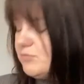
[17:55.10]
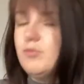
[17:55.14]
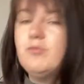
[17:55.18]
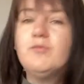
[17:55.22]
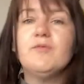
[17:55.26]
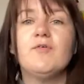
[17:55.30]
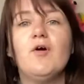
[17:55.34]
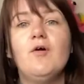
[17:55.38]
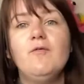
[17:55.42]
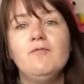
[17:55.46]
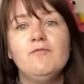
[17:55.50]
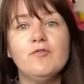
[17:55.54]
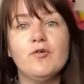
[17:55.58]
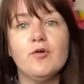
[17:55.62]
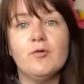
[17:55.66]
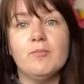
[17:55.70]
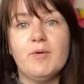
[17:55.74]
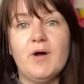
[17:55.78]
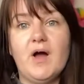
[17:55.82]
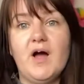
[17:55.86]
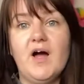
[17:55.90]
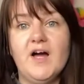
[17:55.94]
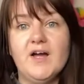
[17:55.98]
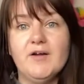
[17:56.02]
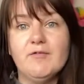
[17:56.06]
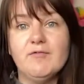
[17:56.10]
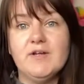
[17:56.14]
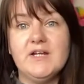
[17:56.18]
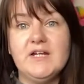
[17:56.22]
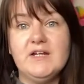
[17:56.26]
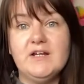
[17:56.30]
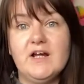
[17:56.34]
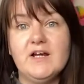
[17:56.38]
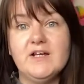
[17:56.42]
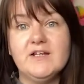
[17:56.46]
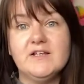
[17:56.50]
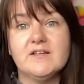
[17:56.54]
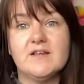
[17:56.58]
what we got for, but I really
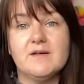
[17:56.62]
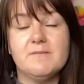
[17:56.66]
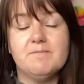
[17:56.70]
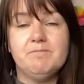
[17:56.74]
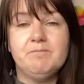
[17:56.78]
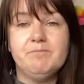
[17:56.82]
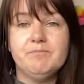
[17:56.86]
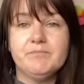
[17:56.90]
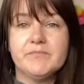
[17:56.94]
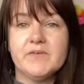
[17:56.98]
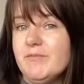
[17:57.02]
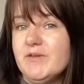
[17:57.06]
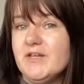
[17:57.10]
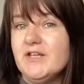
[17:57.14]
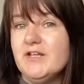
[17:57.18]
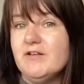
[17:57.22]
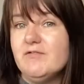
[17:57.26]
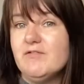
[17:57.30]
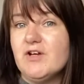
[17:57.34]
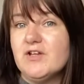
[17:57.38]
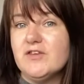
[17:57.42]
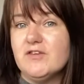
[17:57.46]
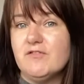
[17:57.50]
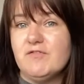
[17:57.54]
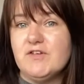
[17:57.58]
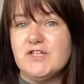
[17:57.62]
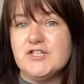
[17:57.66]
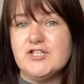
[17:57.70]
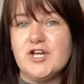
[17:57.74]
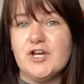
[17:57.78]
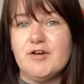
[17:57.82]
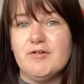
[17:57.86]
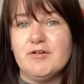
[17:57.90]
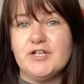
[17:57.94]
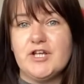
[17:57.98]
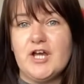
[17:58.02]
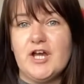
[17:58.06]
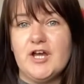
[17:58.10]
like them. I hope that you liked the
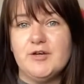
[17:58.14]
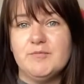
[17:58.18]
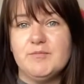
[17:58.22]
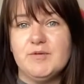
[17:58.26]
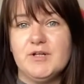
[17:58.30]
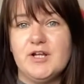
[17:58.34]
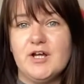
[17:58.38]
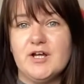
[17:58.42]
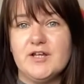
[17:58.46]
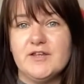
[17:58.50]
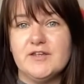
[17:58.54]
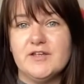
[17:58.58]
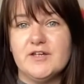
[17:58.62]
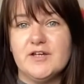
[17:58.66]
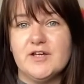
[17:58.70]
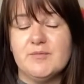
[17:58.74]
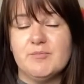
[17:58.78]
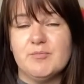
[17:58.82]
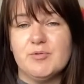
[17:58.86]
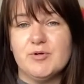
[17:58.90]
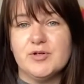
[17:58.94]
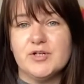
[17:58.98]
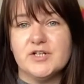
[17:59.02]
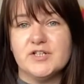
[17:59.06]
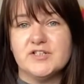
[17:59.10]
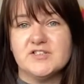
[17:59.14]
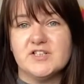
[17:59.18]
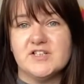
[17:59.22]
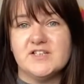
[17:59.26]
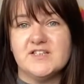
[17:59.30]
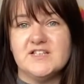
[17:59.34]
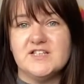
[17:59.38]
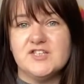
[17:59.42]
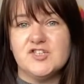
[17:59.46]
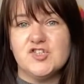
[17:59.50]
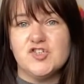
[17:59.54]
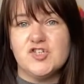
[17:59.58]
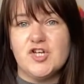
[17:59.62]
video, and I hope you liked the products I
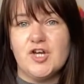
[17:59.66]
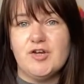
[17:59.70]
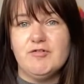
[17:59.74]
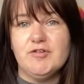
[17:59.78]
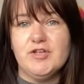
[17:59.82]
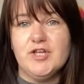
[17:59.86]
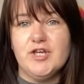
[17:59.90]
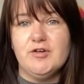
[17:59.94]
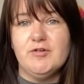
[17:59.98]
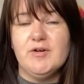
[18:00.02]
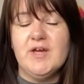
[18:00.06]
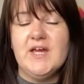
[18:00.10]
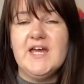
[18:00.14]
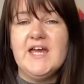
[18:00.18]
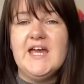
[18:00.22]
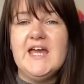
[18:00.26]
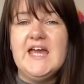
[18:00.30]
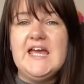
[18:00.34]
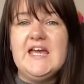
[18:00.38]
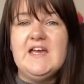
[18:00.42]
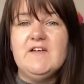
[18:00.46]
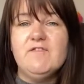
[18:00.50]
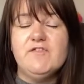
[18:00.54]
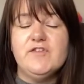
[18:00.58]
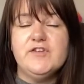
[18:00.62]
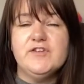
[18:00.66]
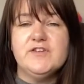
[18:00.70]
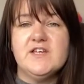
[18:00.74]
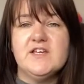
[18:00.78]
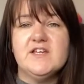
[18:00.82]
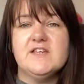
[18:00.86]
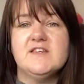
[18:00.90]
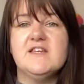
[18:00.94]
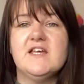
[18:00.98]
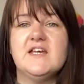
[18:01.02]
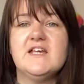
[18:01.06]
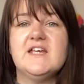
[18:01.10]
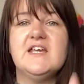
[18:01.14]
did show you. If you
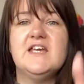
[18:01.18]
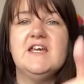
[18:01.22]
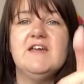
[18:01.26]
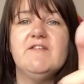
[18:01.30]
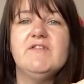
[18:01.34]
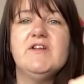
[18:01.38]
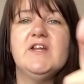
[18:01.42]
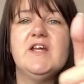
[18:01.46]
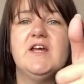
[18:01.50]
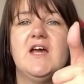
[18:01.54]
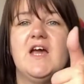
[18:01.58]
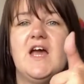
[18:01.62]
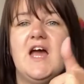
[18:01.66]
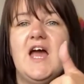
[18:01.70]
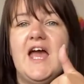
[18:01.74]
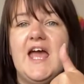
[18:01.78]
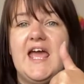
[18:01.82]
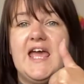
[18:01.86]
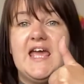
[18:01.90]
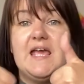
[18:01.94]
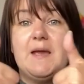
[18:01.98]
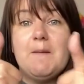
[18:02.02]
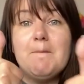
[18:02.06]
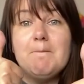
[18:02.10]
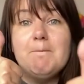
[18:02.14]
did, then give it a